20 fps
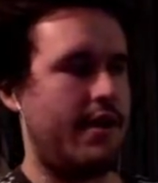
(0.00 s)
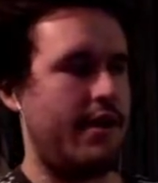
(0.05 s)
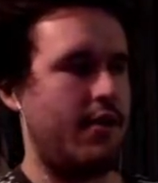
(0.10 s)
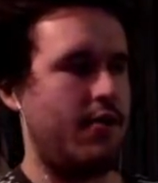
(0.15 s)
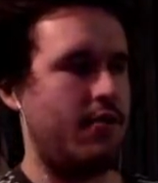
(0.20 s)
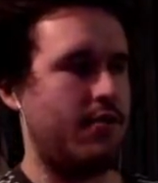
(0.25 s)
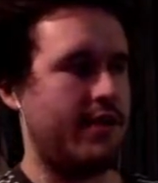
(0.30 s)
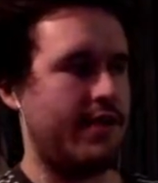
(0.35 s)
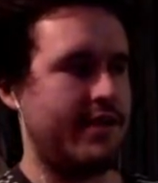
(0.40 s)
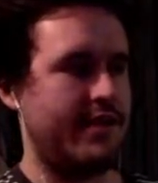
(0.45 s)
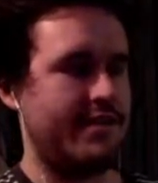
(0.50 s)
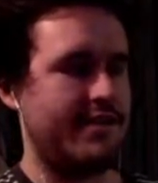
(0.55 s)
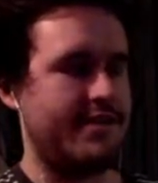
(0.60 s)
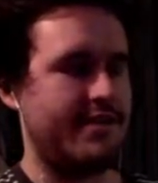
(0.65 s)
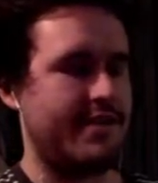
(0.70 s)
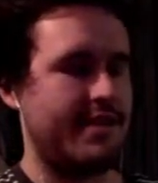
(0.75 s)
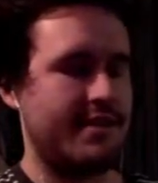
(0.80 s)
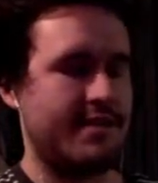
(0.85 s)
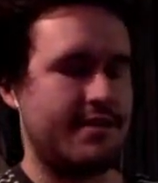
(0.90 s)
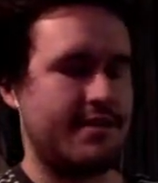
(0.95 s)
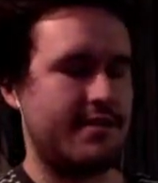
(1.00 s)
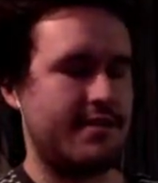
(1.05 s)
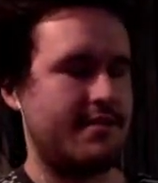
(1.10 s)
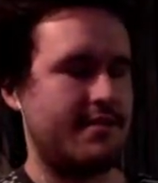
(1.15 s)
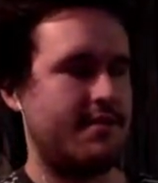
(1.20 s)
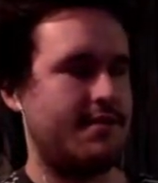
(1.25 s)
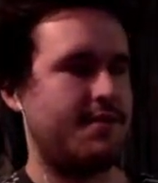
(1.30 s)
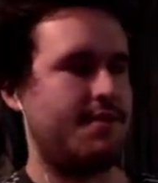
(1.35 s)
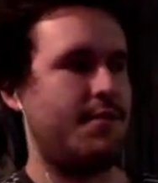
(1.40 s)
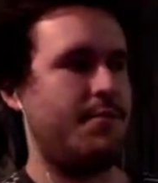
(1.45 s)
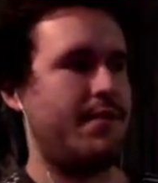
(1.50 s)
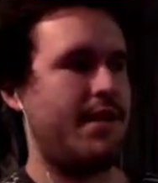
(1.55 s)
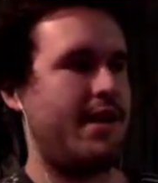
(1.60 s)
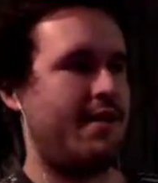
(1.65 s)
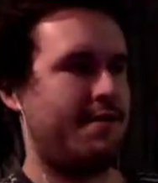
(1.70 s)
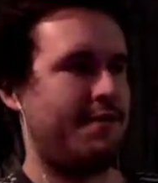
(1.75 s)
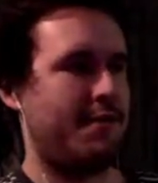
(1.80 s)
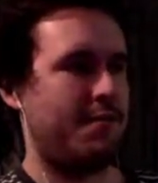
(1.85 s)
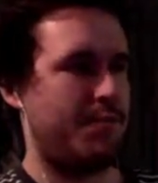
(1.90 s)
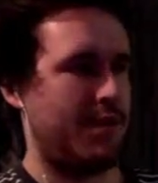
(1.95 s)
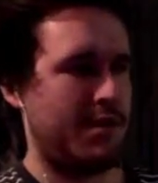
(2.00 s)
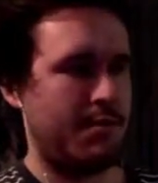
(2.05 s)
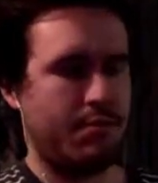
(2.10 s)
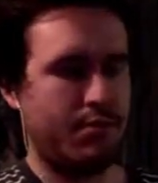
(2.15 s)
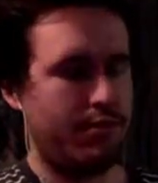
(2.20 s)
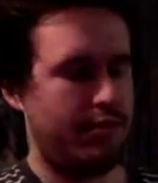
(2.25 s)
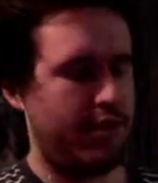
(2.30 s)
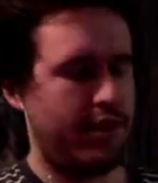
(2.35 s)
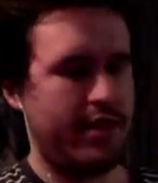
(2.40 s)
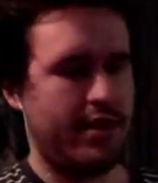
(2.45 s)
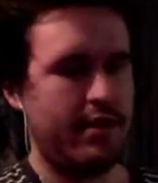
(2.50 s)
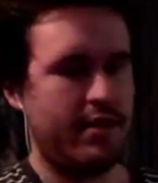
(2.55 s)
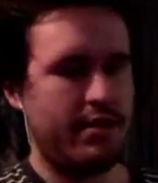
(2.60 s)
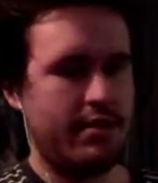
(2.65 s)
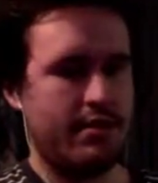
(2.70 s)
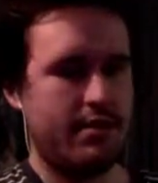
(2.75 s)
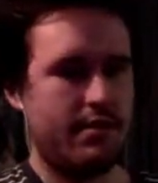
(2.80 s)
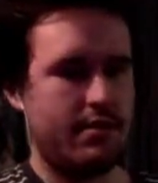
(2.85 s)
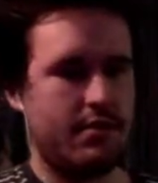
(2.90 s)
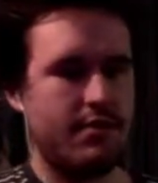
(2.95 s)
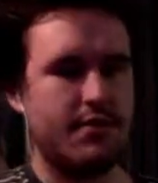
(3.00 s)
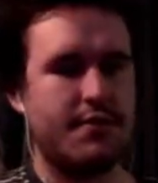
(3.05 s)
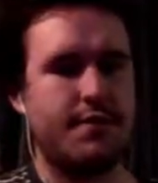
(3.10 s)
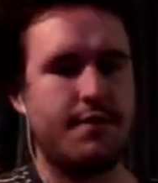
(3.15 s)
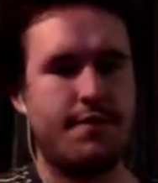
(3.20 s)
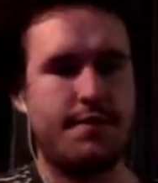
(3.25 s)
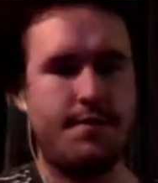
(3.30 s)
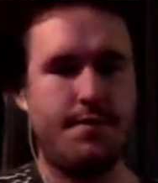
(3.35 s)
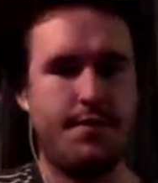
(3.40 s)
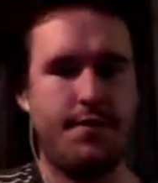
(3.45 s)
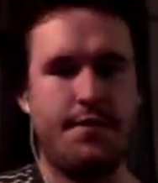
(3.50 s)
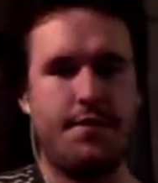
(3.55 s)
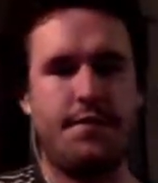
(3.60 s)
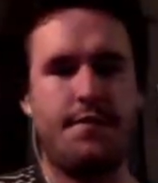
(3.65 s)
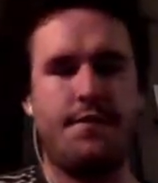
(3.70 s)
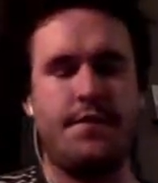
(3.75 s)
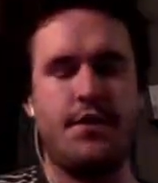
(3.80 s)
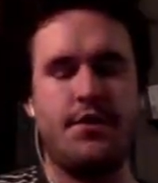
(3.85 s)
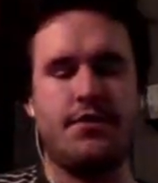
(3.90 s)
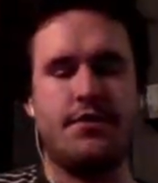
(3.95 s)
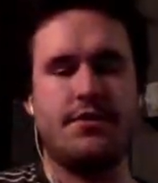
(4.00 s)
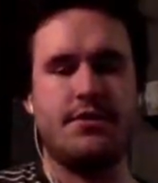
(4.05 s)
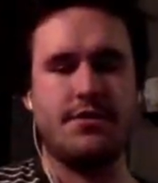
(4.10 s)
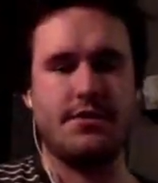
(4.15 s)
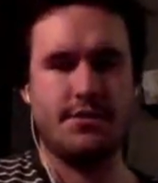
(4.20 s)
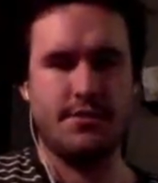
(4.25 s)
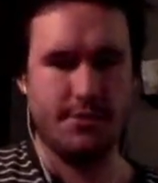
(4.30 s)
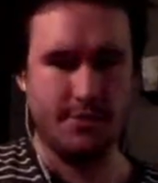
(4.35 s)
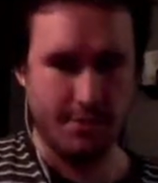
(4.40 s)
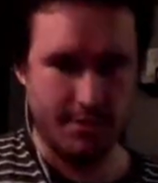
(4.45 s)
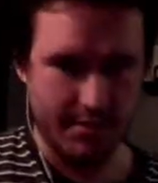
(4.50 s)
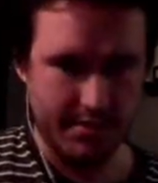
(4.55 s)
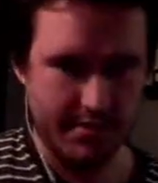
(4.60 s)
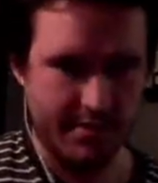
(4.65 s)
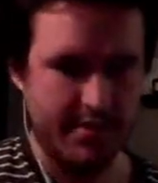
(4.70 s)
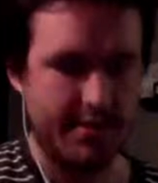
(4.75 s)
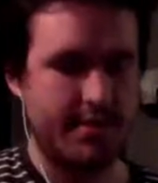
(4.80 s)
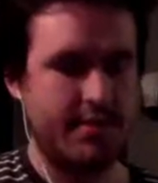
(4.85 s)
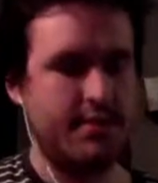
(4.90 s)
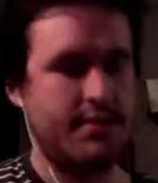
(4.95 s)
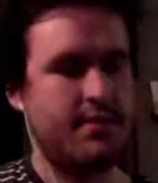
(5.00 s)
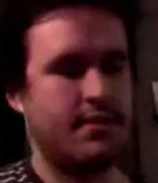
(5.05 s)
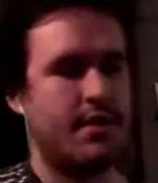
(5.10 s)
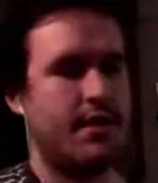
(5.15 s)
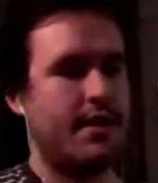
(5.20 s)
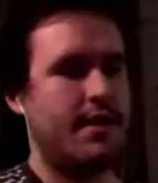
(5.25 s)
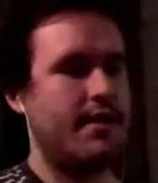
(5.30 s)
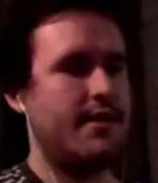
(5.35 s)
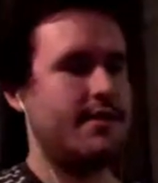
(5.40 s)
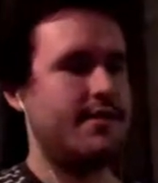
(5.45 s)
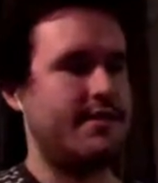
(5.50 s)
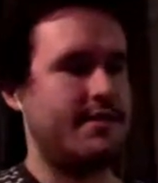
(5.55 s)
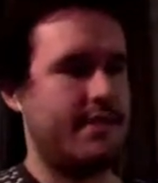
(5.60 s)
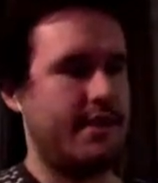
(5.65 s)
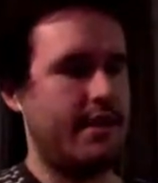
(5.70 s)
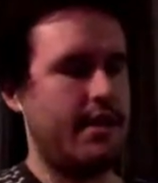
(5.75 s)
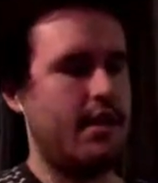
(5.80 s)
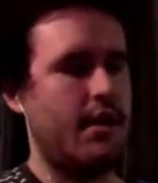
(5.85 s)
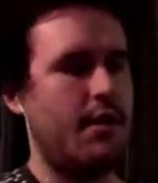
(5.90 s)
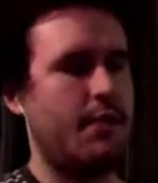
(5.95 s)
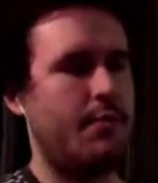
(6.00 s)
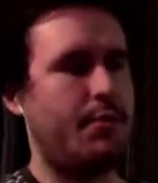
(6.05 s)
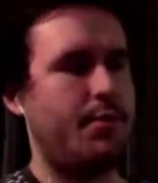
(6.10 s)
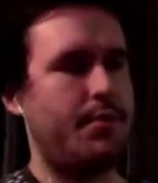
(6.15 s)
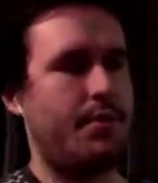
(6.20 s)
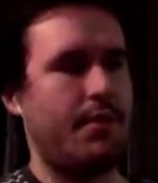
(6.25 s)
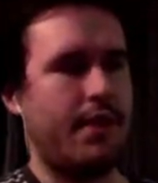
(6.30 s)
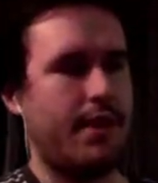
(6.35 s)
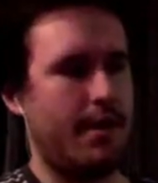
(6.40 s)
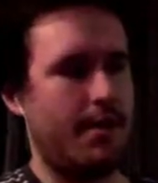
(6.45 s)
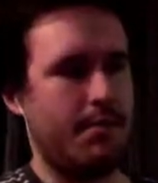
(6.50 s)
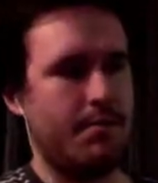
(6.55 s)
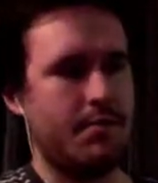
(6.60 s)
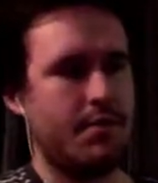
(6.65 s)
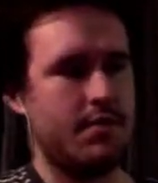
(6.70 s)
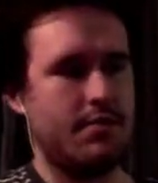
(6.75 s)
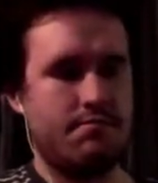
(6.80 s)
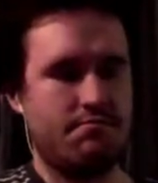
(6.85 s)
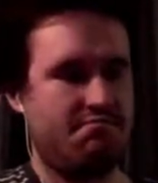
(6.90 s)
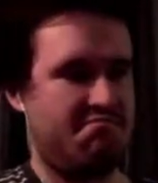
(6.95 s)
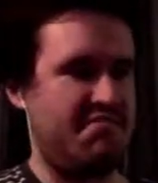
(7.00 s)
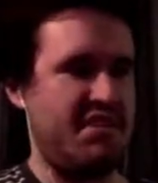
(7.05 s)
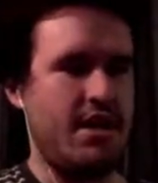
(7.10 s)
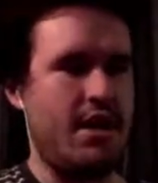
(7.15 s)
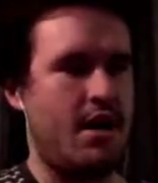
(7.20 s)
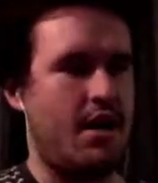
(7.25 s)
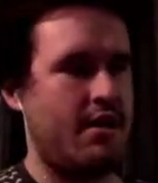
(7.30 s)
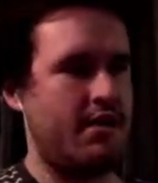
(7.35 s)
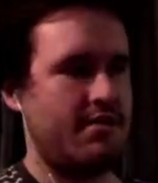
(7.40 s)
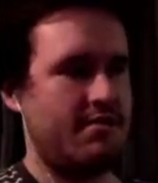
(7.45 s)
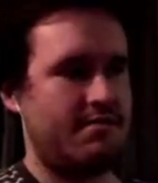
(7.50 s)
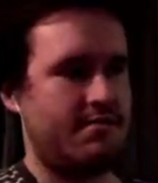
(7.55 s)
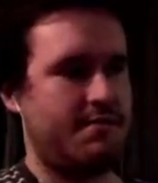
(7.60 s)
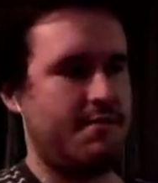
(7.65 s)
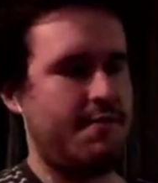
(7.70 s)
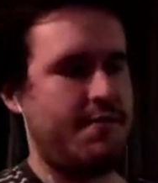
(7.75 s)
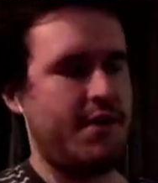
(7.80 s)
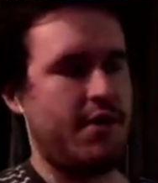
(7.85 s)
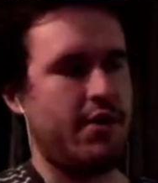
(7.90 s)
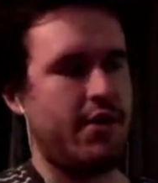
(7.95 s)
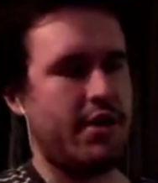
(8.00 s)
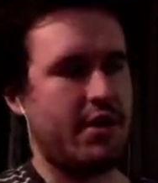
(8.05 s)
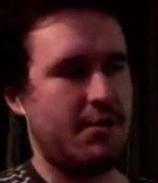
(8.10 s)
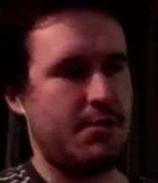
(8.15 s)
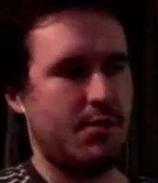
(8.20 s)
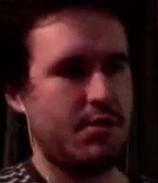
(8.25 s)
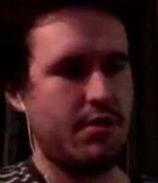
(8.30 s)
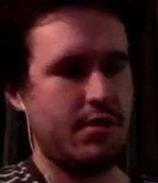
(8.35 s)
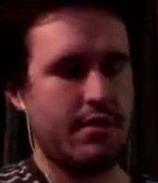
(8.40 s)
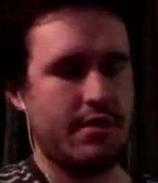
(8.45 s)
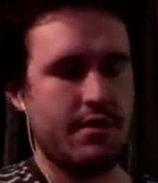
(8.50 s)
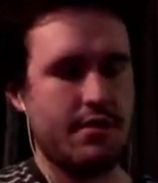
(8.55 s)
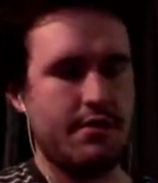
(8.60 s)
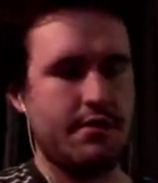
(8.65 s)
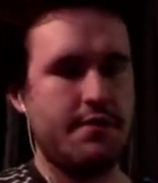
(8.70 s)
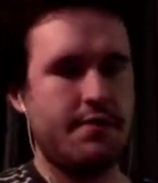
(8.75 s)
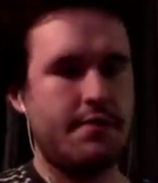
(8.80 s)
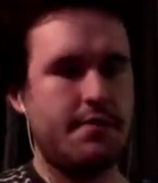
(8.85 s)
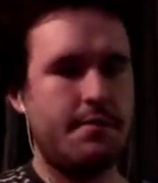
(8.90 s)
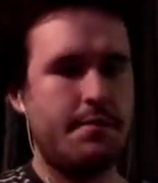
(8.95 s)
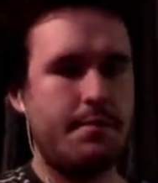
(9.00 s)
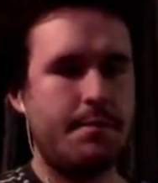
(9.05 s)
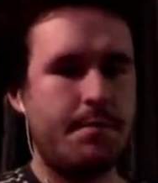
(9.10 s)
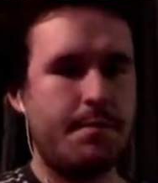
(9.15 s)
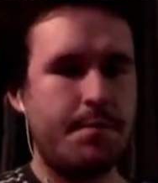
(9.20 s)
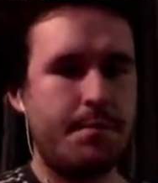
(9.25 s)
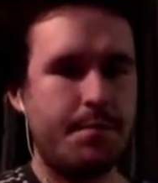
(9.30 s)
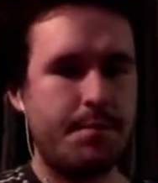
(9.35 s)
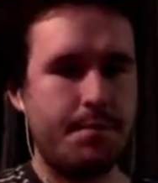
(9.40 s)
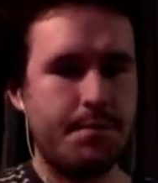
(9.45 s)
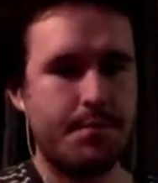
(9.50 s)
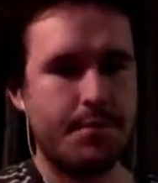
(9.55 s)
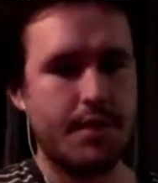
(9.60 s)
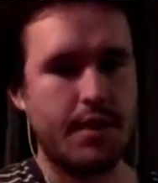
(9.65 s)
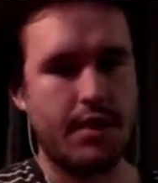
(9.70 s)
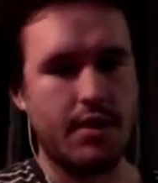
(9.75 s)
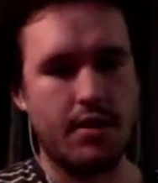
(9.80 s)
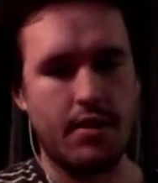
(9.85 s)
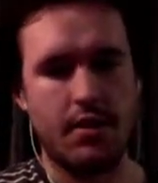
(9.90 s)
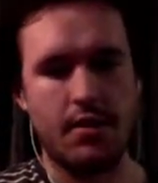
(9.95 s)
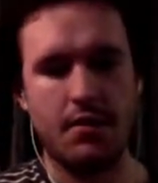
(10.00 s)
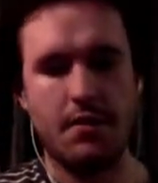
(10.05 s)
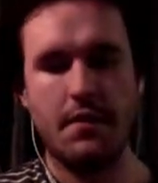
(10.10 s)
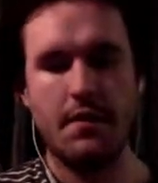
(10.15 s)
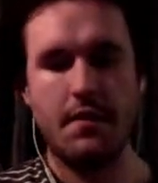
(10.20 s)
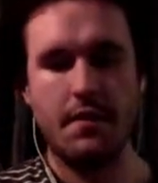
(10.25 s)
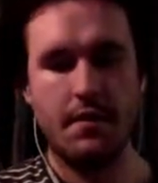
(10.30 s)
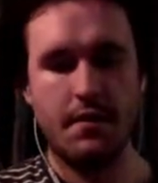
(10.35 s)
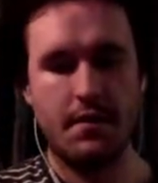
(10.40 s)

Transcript: I don't get the sense from people, then those filters usually stay up, and I'm not very communicative at all.